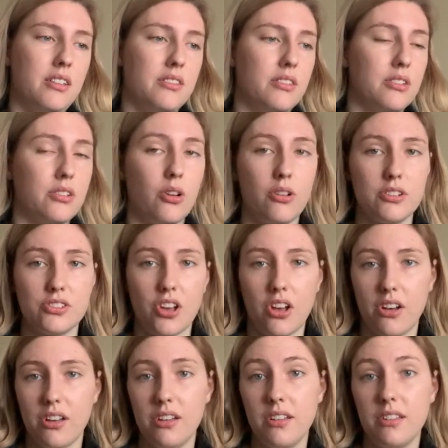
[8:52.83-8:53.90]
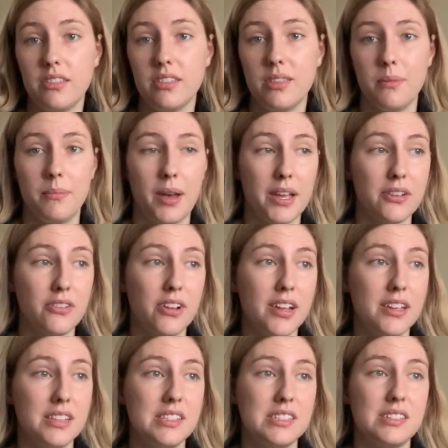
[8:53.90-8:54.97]
the nausea, the
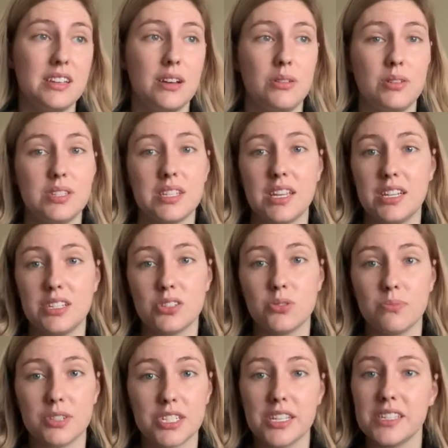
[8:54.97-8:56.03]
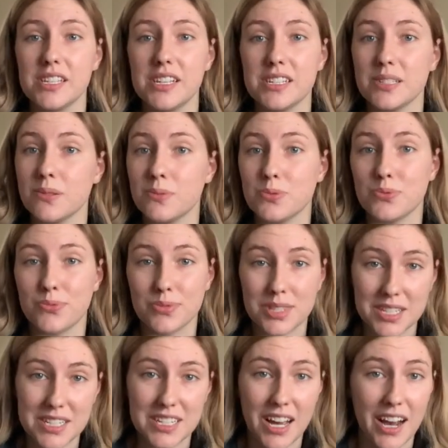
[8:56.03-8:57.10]
migraines, I was getting super dizzy because I was
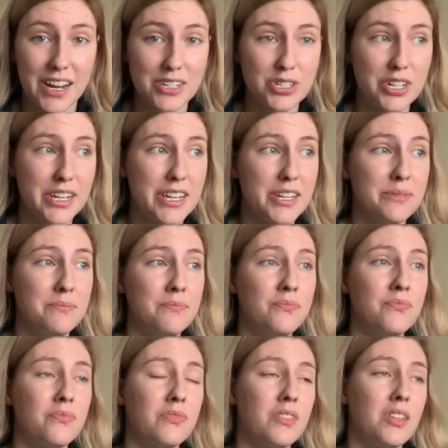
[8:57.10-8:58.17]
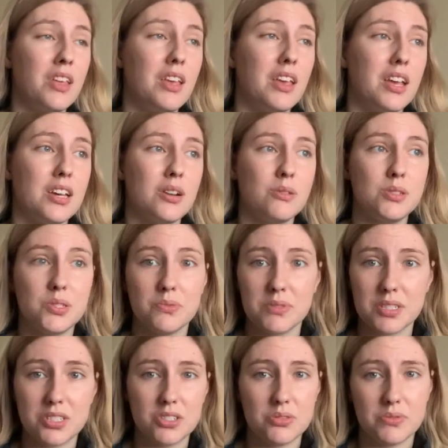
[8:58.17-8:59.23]
really dehydrated, and I was
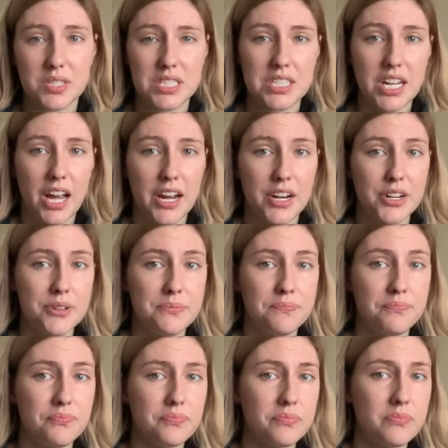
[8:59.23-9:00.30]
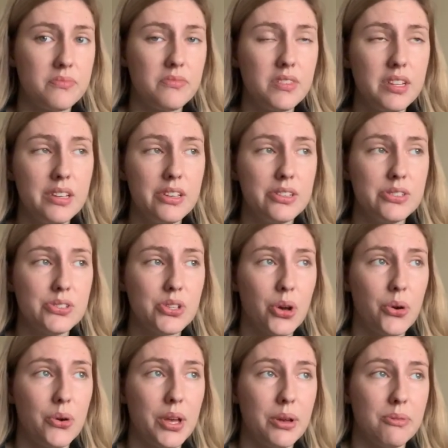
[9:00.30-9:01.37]
just really tired.
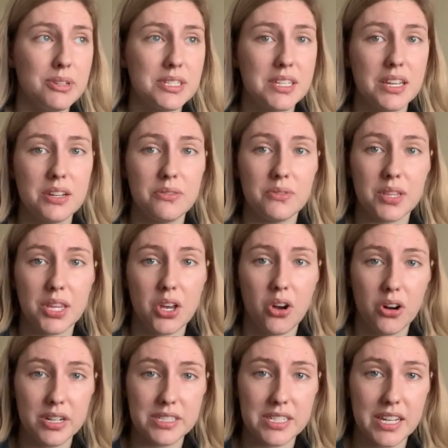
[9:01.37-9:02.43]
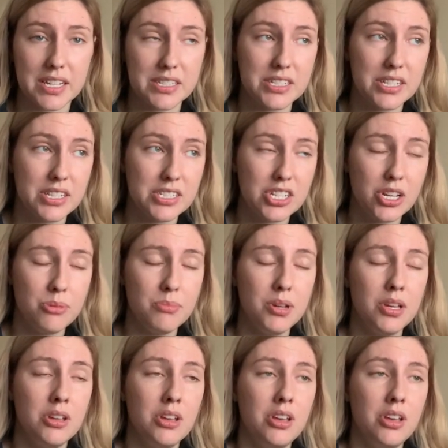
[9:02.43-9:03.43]
So it was getting really hard to get into the gym.